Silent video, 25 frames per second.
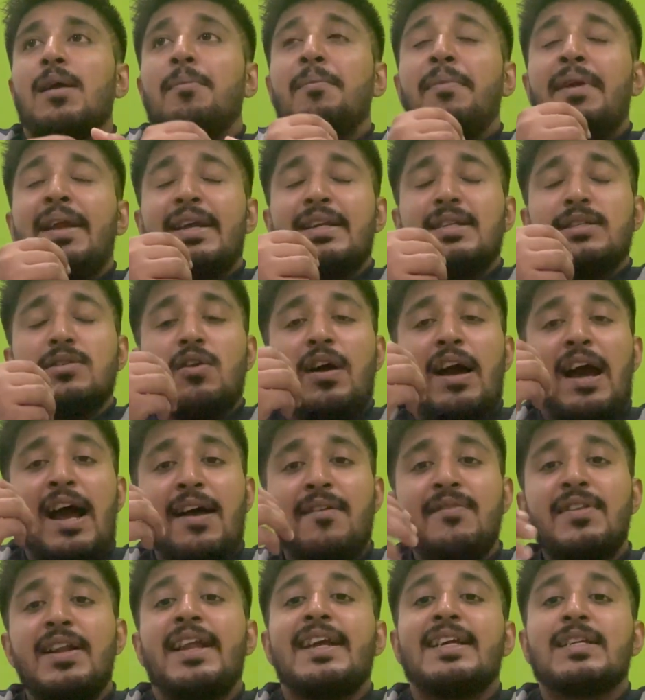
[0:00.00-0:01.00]
makes you
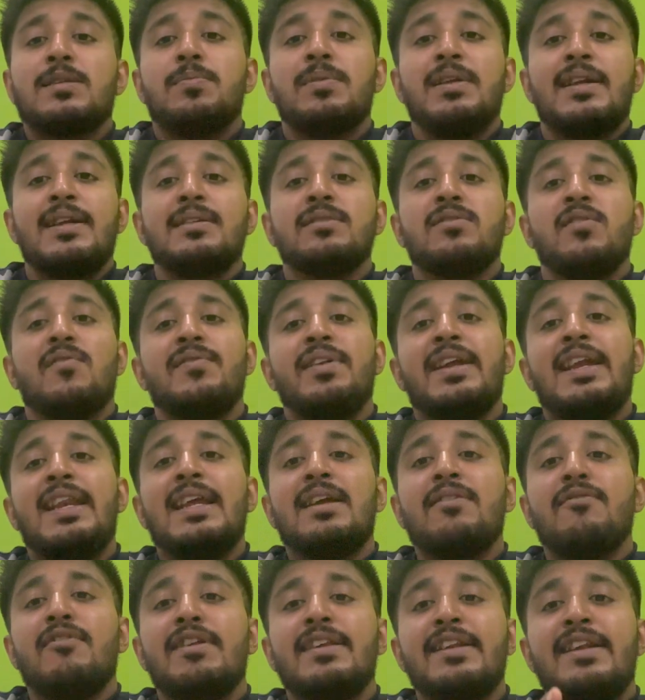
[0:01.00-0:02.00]
have that experience of
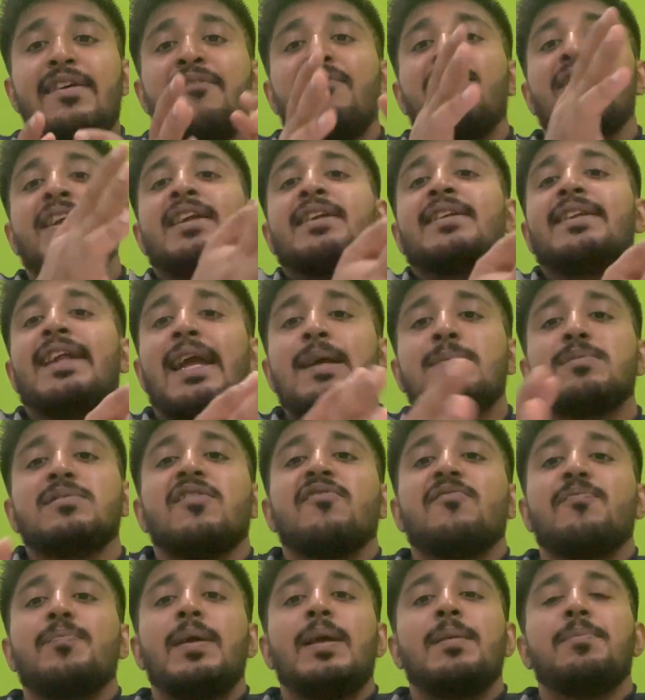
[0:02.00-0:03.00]
dealing with different types
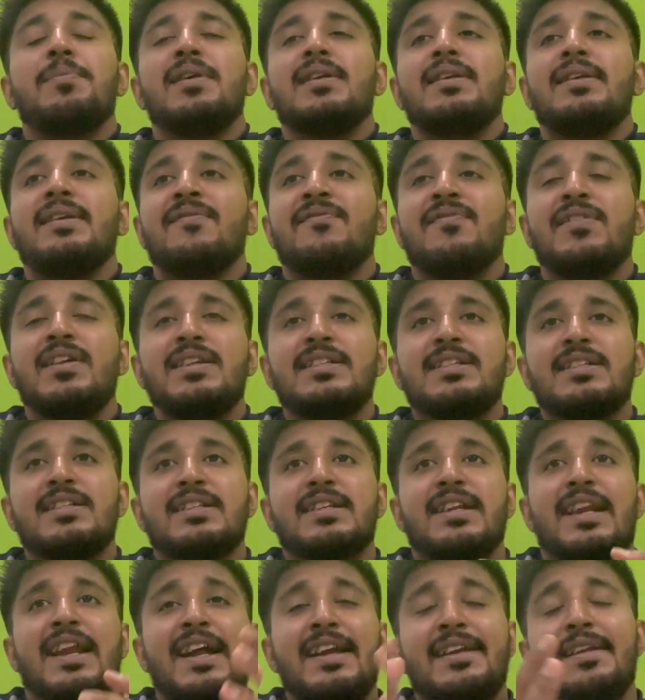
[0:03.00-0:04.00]
of people different
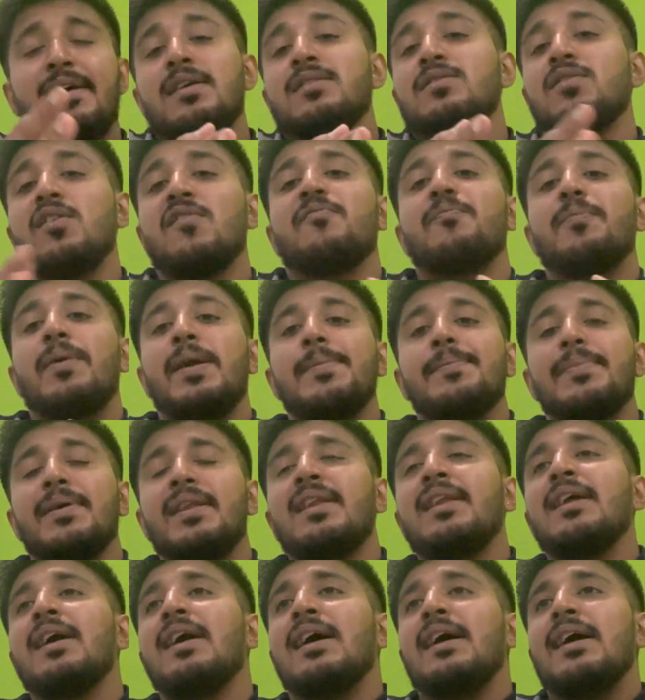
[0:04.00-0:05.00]
stratas of
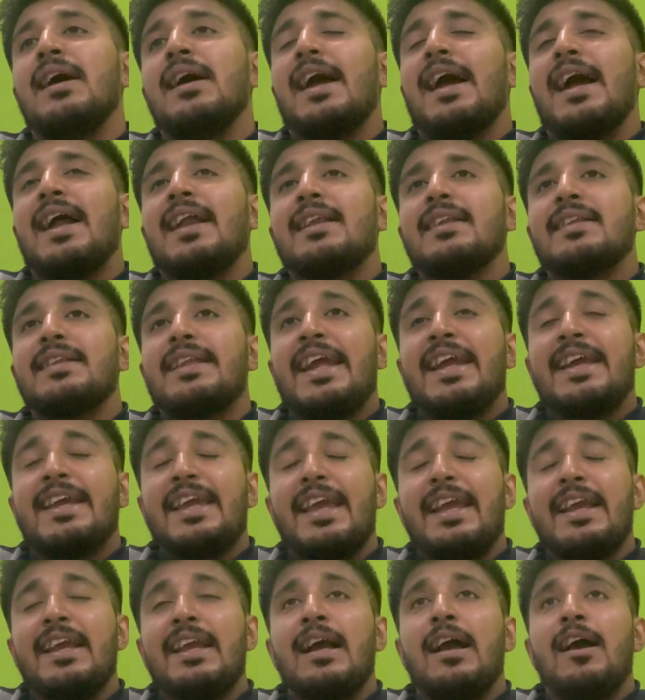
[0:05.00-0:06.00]
people and
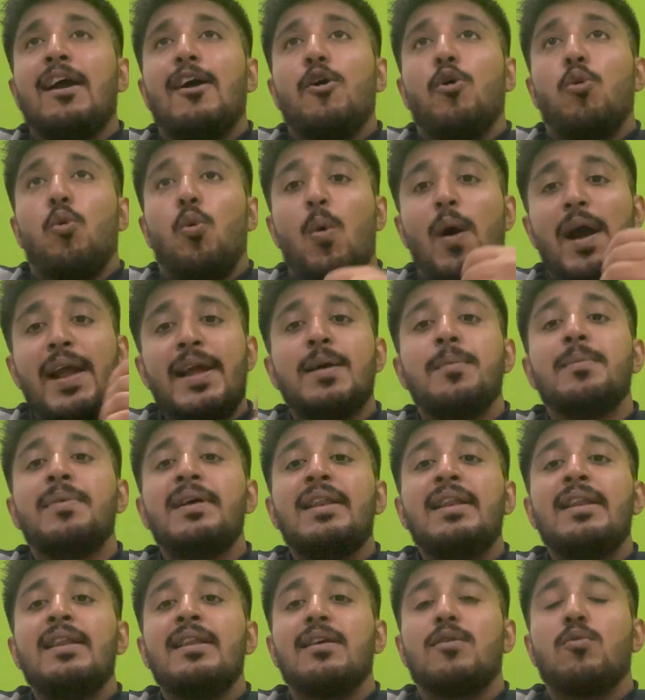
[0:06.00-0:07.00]
taking
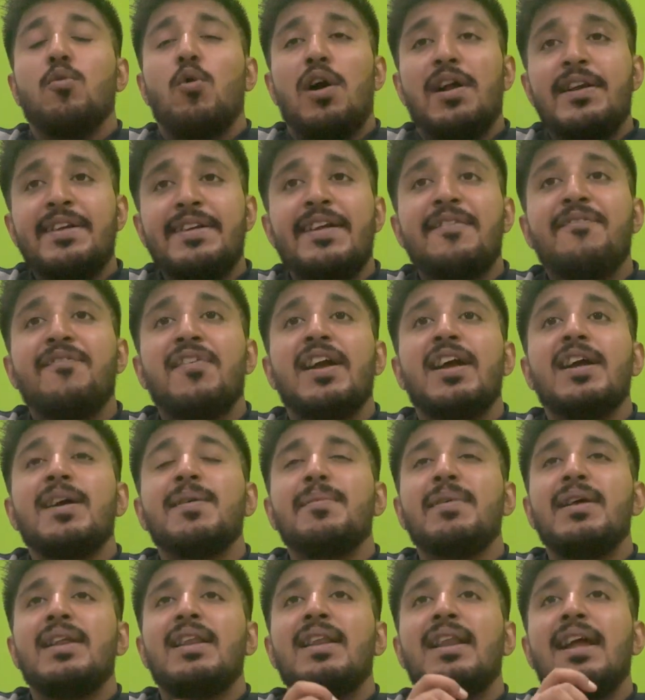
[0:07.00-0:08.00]
viable
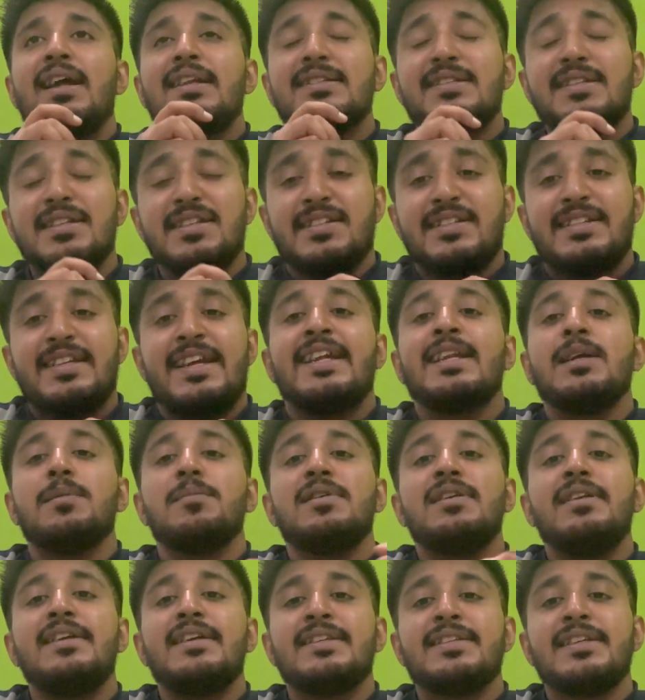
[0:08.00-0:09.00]
quantifiable and
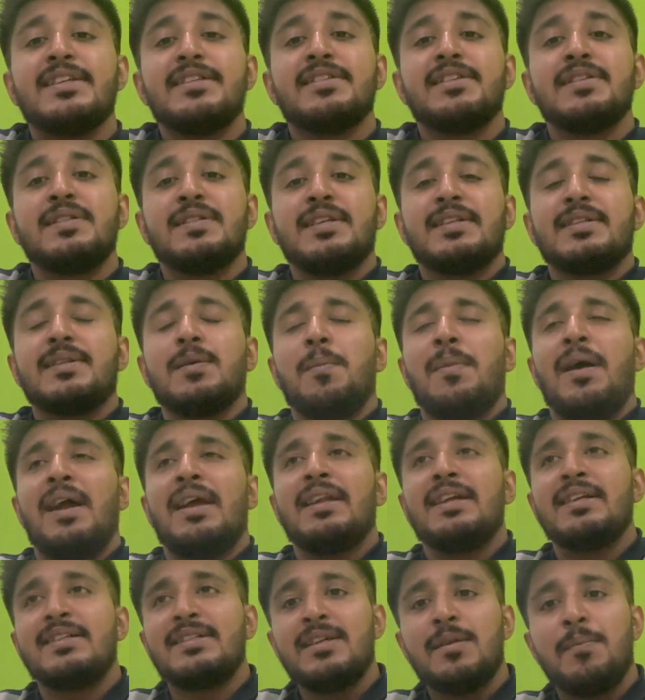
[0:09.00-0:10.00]
sustainable decisions as a
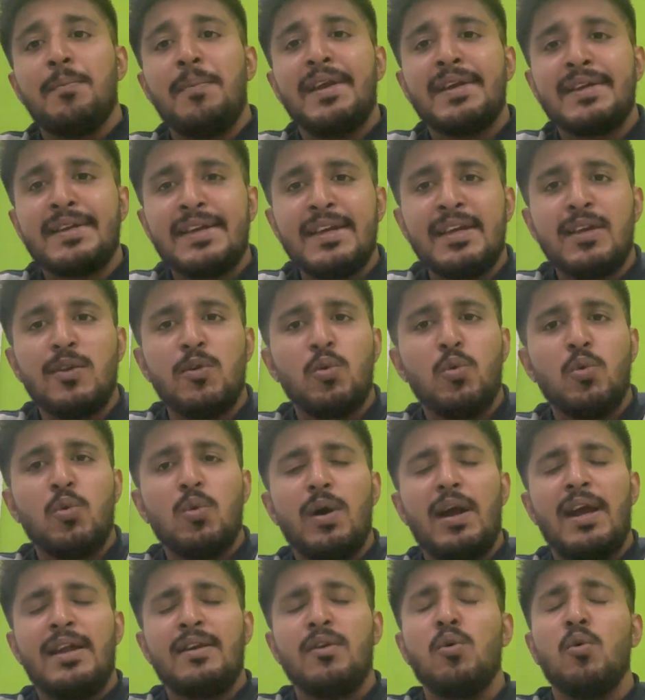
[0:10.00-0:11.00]
manager making you
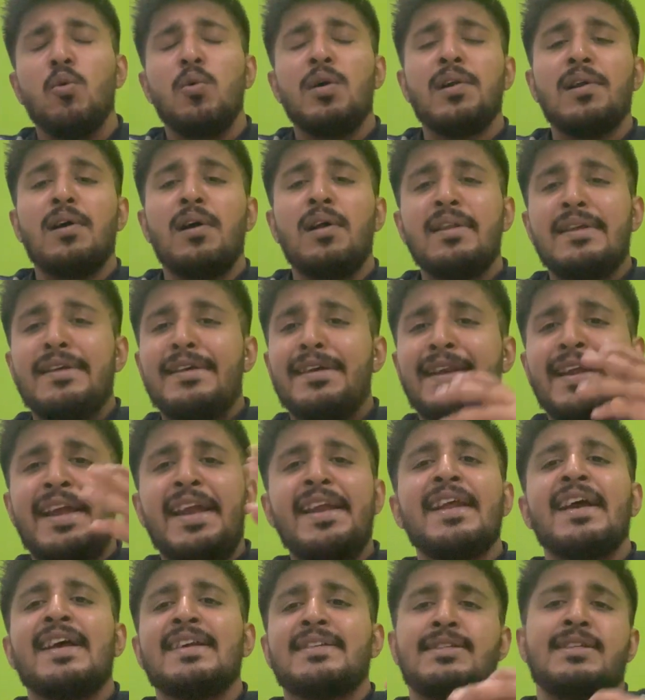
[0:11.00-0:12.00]
an overall
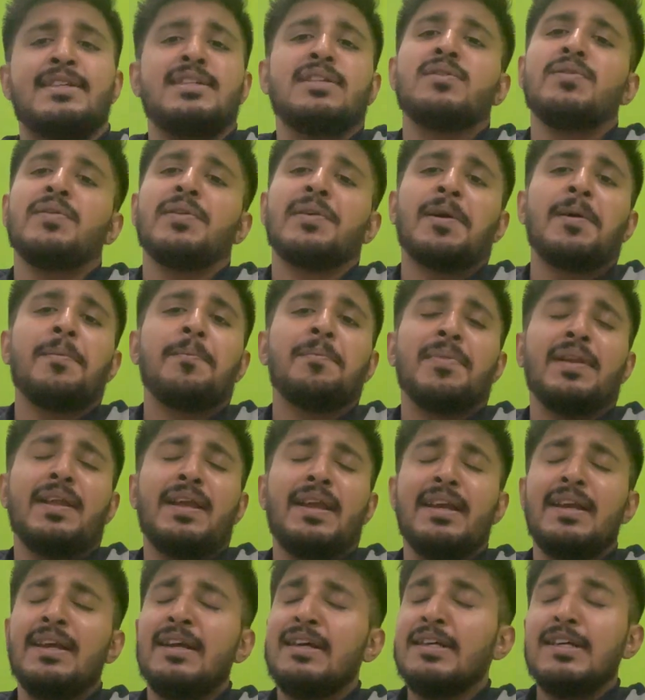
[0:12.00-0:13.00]
great asset to the
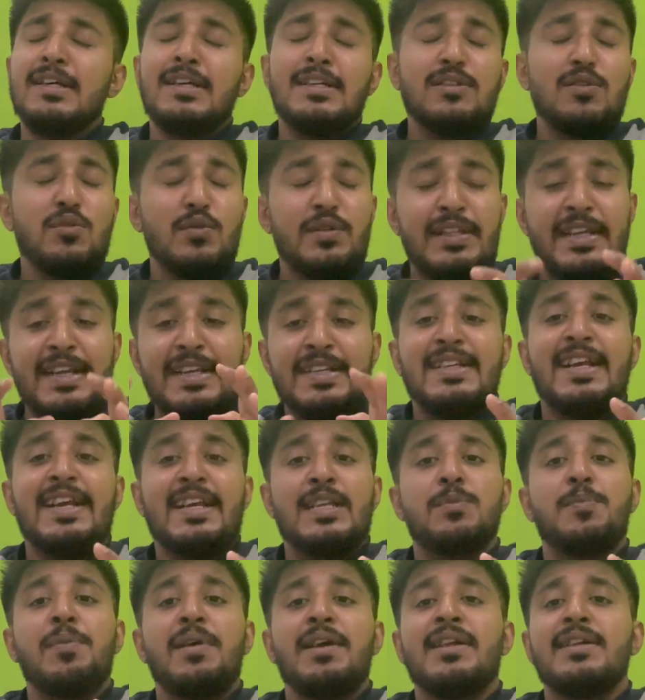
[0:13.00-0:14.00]
company so these
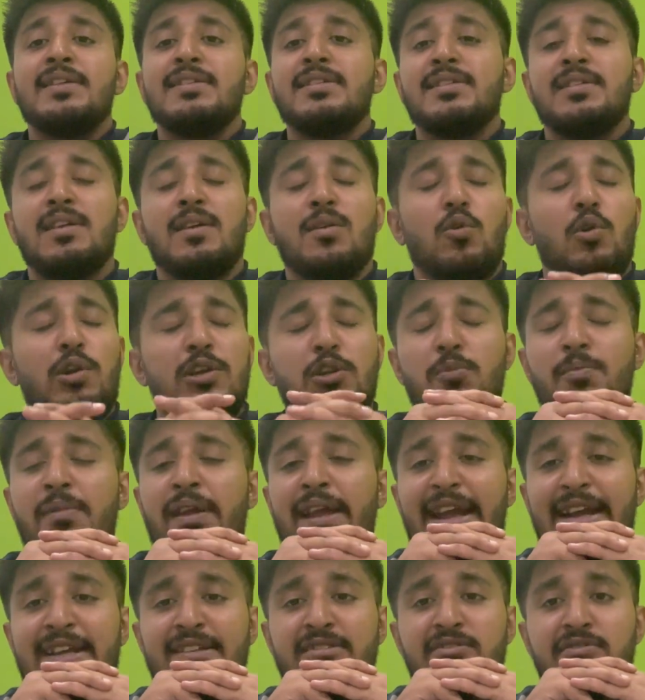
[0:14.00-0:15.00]
experiences are going to
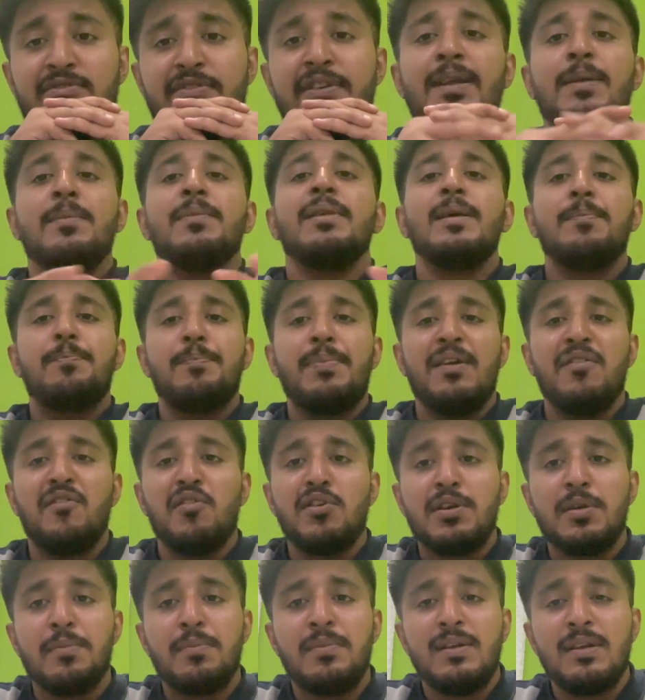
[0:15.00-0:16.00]
be extremely
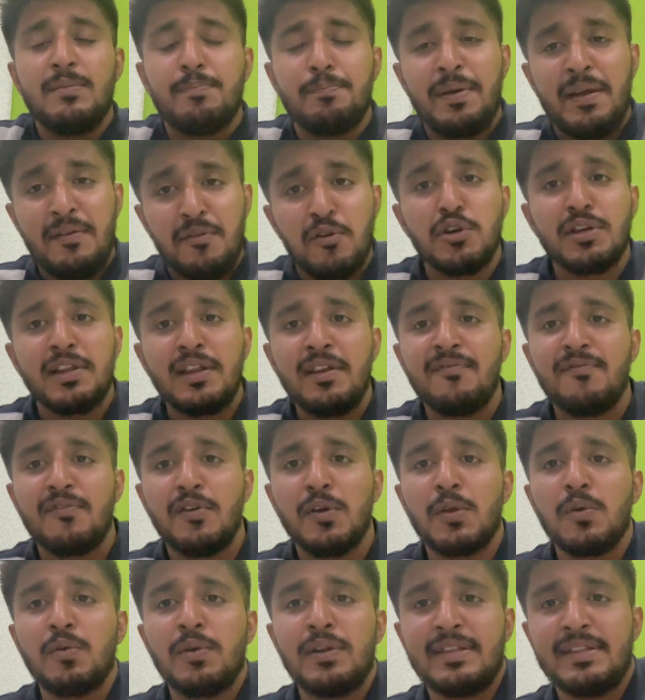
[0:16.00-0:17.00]
pivotal pivotal
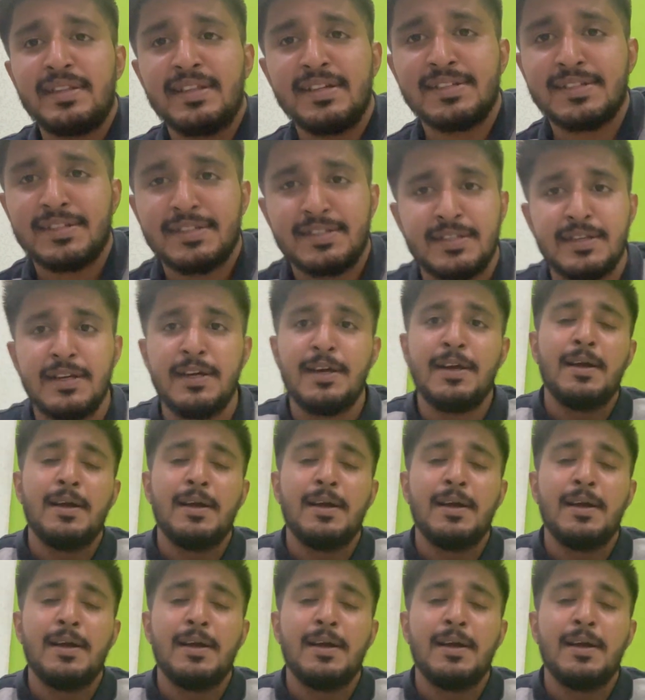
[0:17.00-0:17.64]
for you in this